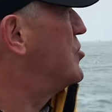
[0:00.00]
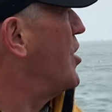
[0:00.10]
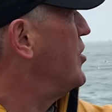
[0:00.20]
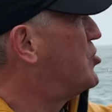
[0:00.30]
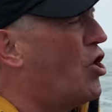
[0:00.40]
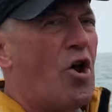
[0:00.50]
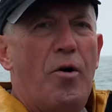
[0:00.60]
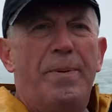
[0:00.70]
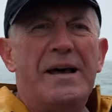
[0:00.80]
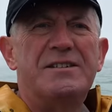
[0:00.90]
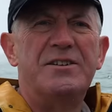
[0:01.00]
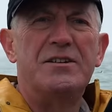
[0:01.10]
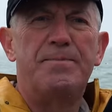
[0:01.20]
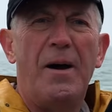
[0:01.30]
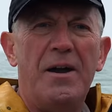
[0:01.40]
Scottish trawler passing
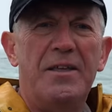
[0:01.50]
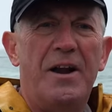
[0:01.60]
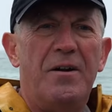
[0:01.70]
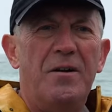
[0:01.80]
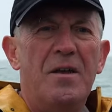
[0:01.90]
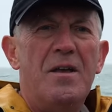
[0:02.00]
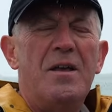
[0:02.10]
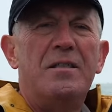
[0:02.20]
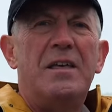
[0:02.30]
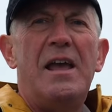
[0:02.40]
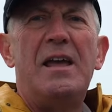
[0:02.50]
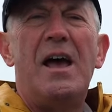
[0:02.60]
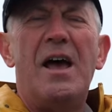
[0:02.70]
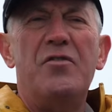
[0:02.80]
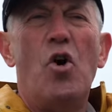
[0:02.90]
us by there. They
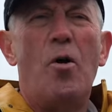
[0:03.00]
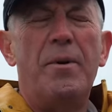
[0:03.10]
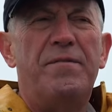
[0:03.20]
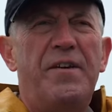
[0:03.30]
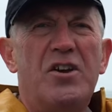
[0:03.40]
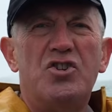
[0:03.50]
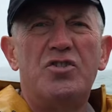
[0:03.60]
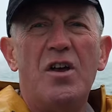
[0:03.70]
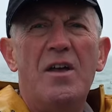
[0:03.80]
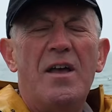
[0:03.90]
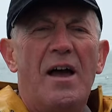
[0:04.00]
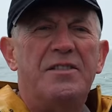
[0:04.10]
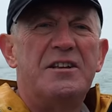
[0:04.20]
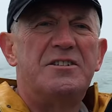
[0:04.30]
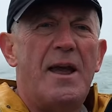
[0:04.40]
uh, normally fish
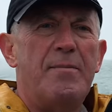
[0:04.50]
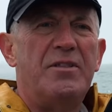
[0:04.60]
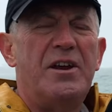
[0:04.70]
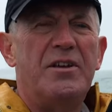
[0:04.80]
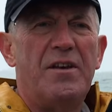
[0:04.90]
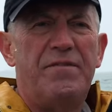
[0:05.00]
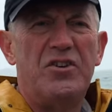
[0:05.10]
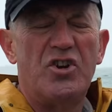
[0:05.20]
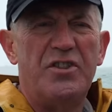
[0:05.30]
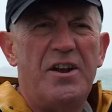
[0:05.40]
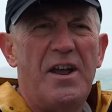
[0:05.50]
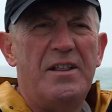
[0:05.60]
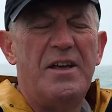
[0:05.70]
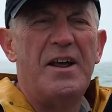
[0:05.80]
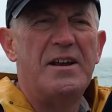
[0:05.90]
at this time of the year. They fish in the
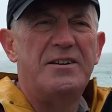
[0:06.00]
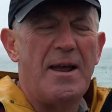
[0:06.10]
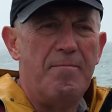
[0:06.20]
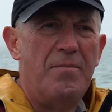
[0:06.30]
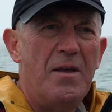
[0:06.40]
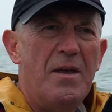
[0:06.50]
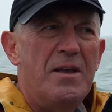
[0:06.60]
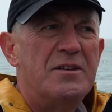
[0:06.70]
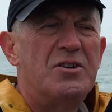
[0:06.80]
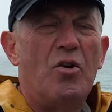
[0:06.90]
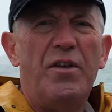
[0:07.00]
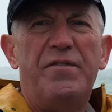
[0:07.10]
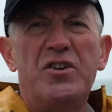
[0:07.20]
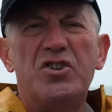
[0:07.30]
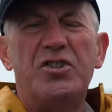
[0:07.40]
in the nighttime, so they
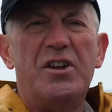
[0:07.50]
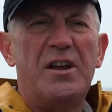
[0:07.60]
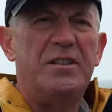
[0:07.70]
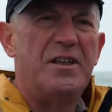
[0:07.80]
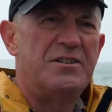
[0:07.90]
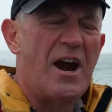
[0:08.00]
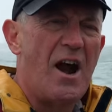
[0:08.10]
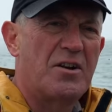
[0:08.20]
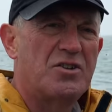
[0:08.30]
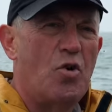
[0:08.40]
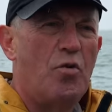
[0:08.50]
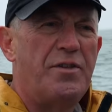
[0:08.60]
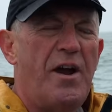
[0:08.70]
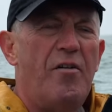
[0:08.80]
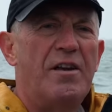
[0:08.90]
fish in the dark. So
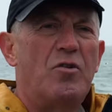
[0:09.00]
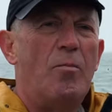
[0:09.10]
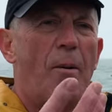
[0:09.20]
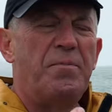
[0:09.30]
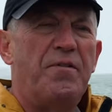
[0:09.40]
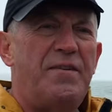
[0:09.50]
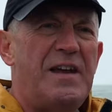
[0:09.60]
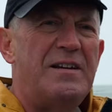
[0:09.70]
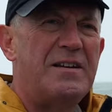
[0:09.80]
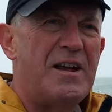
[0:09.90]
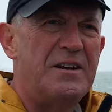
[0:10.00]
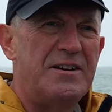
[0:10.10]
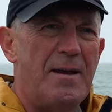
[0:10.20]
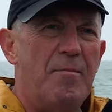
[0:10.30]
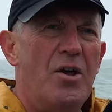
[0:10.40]
the herring come up to feed at
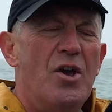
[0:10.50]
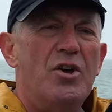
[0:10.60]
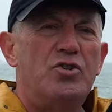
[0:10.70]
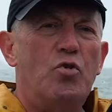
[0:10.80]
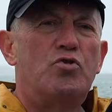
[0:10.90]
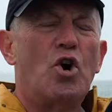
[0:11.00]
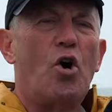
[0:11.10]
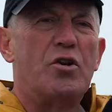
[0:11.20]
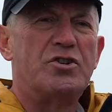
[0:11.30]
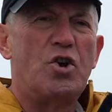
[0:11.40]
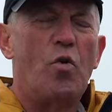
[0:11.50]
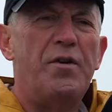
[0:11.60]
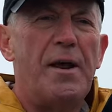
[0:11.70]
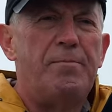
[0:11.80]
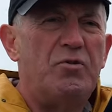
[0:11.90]
nighttime. Two trawlers tow
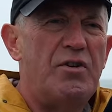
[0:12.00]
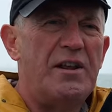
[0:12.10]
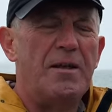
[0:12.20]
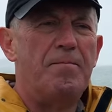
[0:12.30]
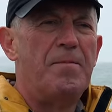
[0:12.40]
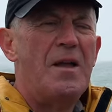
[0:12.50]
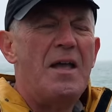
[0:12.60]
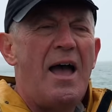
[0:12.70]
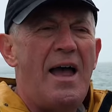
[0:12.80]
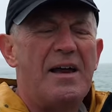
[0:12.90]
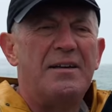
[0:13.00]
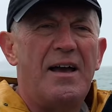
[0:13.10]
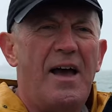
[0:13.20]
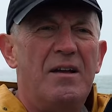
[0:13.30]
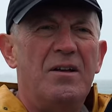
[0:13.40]
a net between them, and
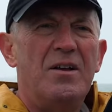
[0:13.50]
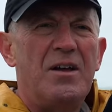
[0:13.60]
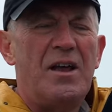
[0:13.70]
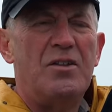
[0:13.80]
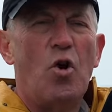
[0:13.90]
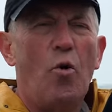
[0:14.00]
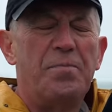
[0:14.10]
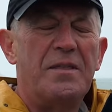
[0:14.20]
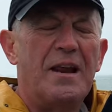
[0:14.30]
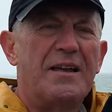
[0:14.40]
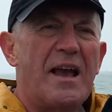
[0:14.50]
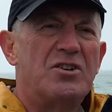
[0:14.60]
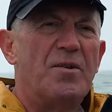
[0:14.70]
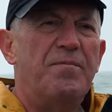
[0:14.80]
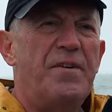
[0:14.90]
uh, in the hope that they'll catch some